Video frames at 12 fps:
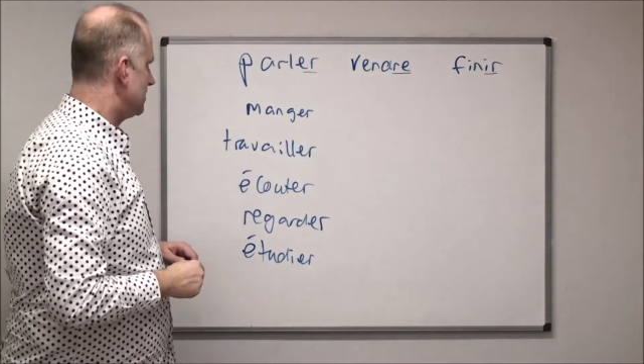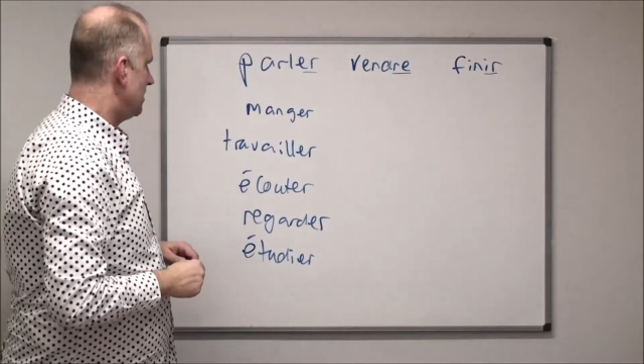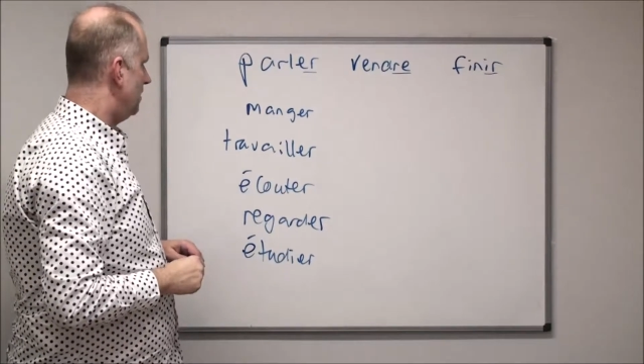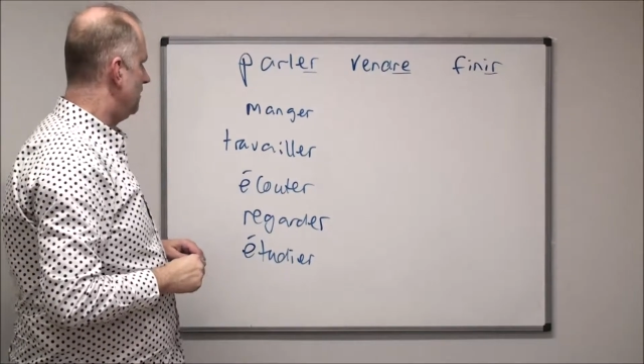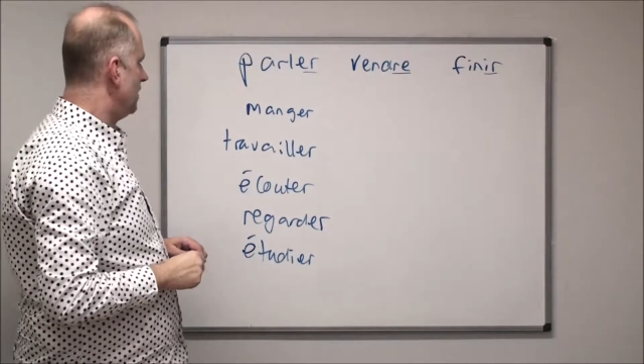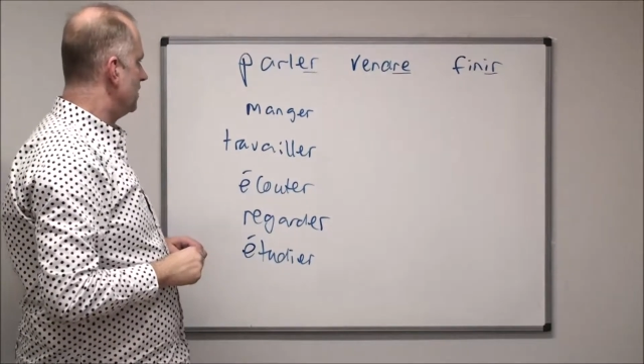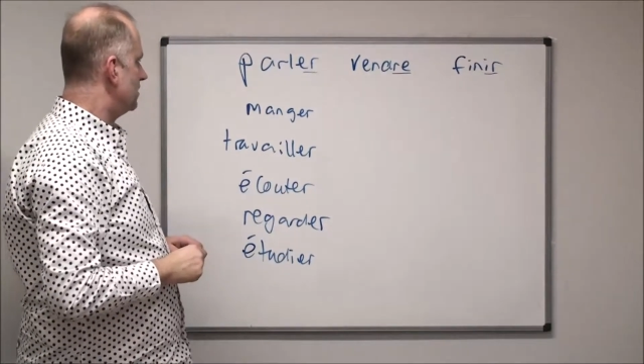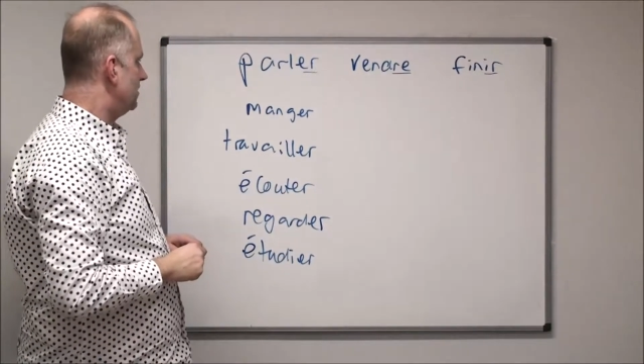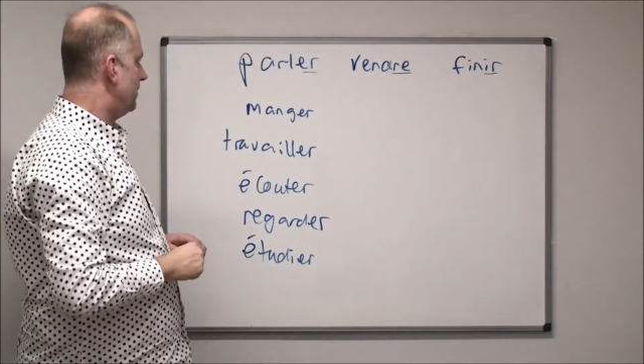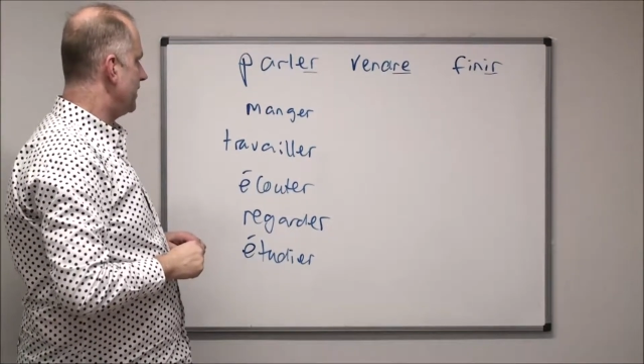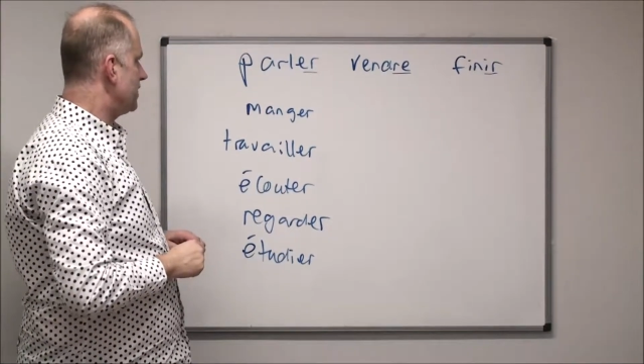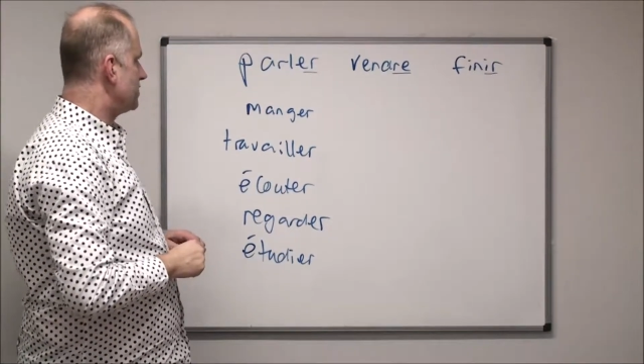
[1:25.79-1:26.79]
the
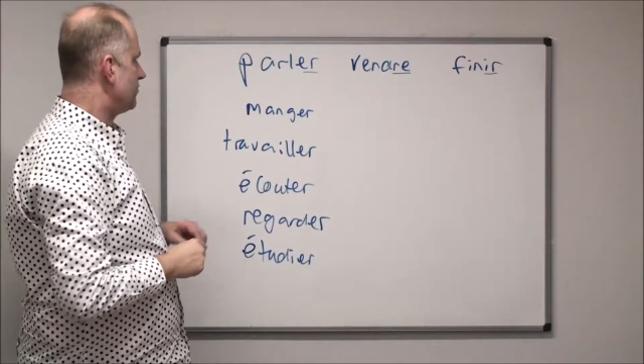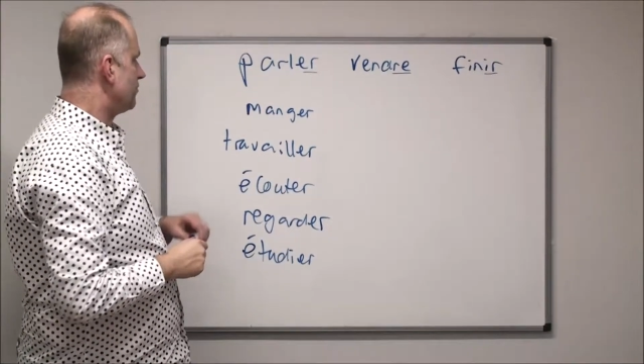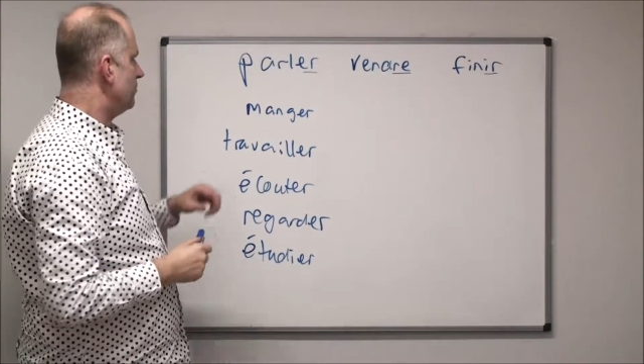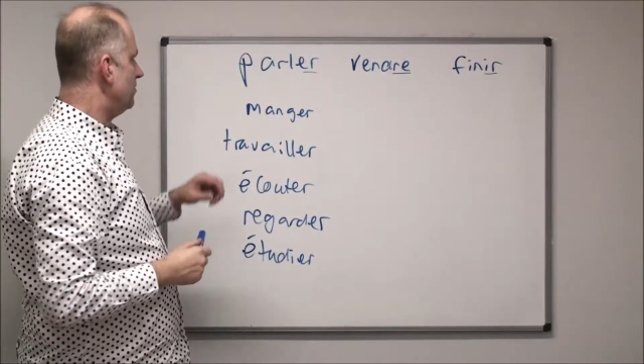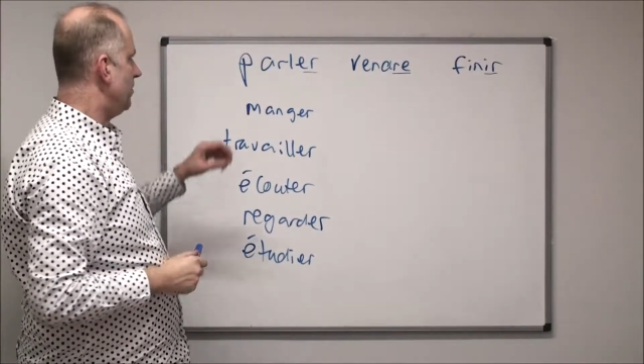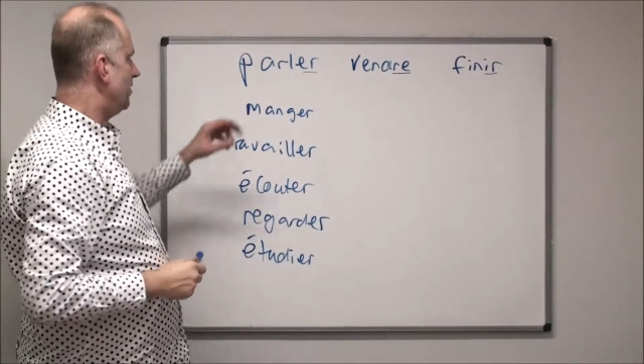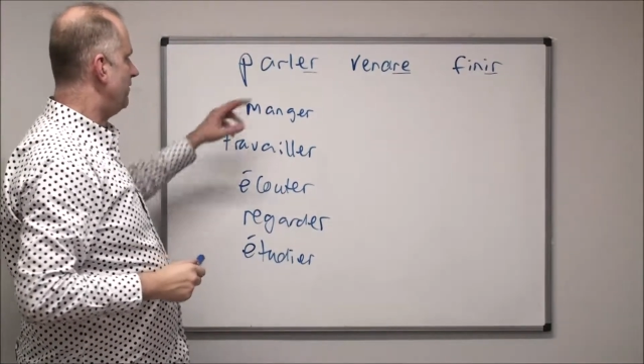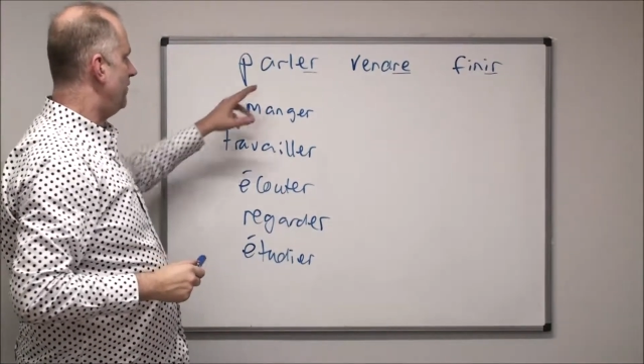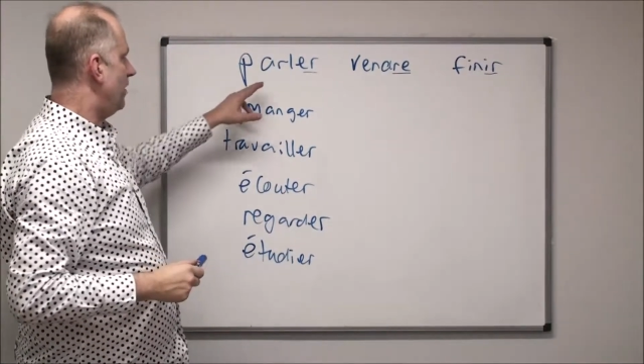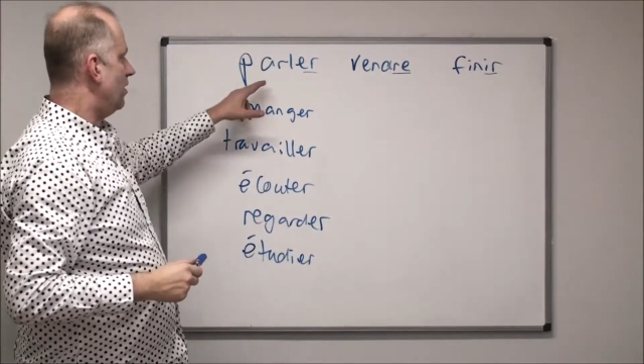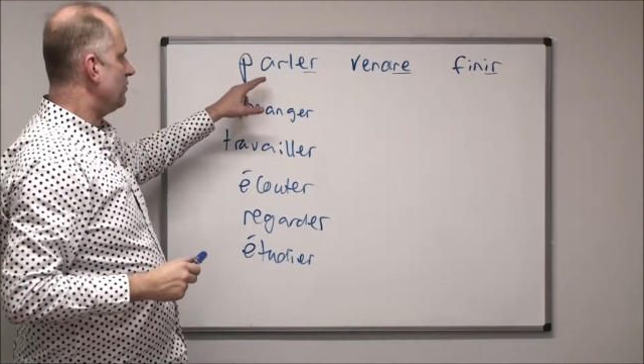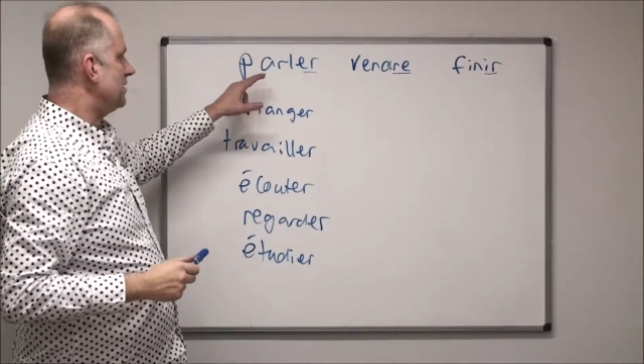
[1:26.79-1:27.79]
biggest group by
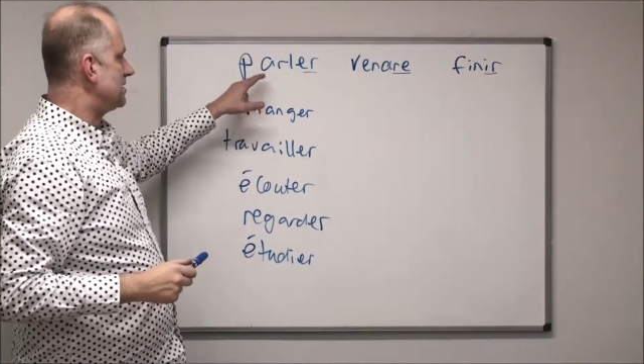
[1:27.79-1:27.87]
far